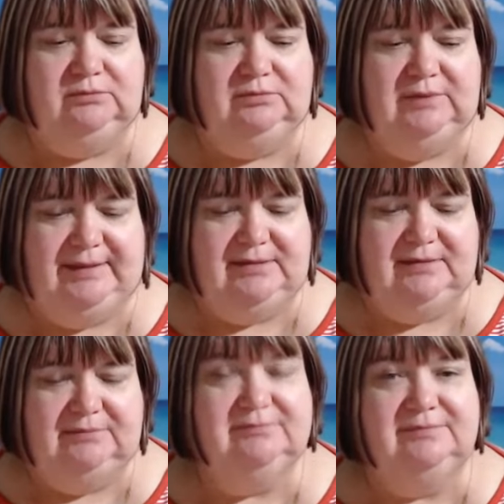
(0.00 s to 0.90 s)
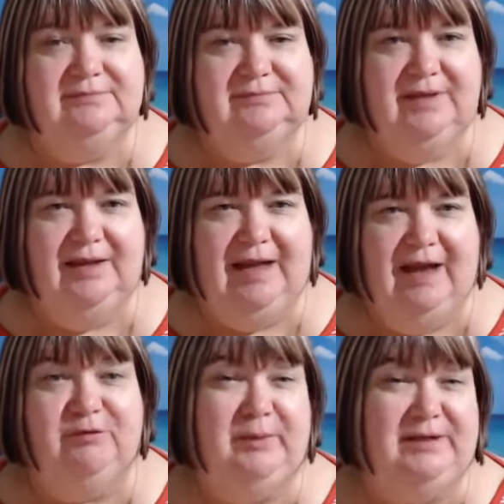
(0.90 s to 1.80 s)
yes,
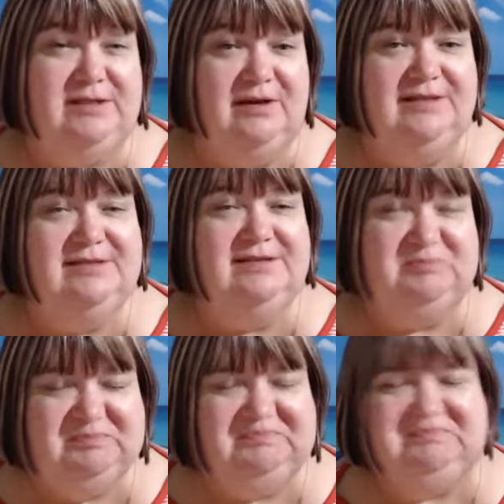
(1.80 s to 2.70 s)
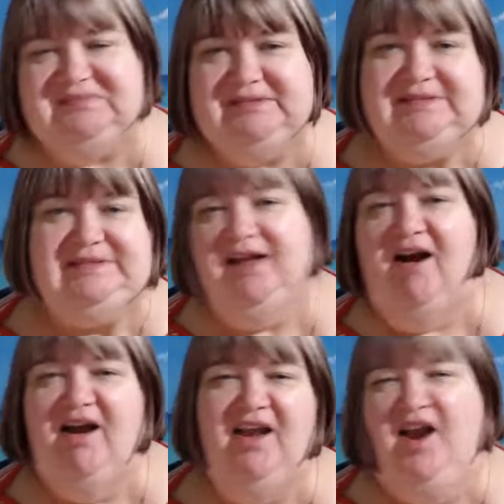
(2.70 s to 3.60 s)
alphabetized.
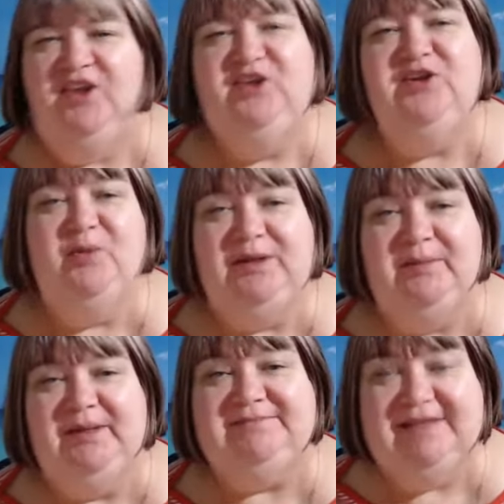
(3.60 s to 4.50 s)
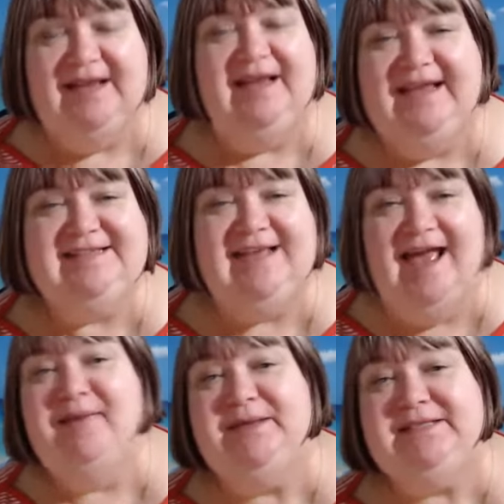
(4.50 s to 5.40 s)
You know what I mean. It's
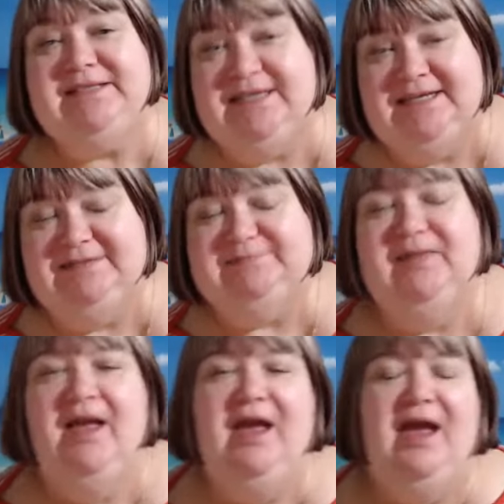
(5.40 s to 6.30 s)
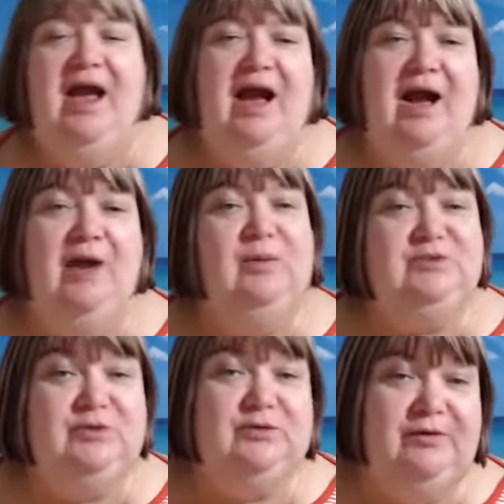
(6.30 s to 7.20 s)
A, B, C, D, 1,
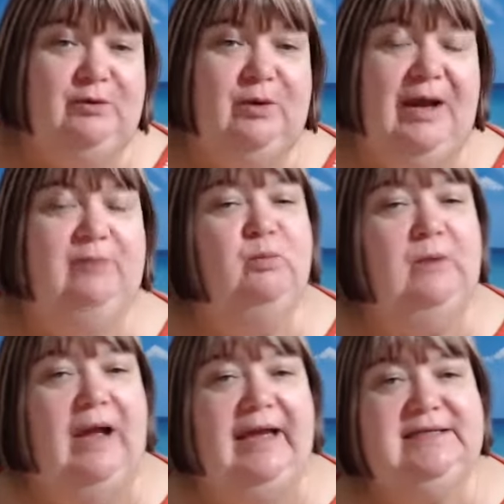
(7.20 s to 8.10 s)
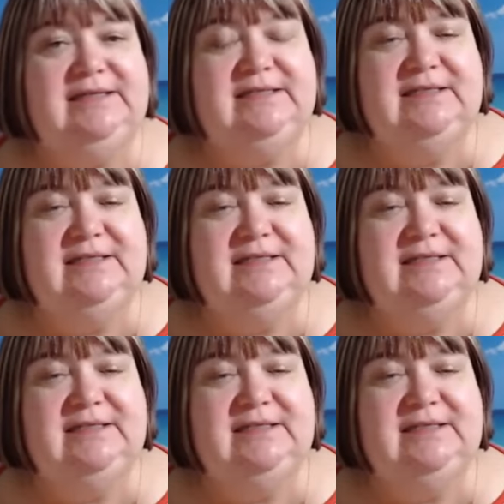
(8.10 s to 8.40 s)
2, 3, 4, and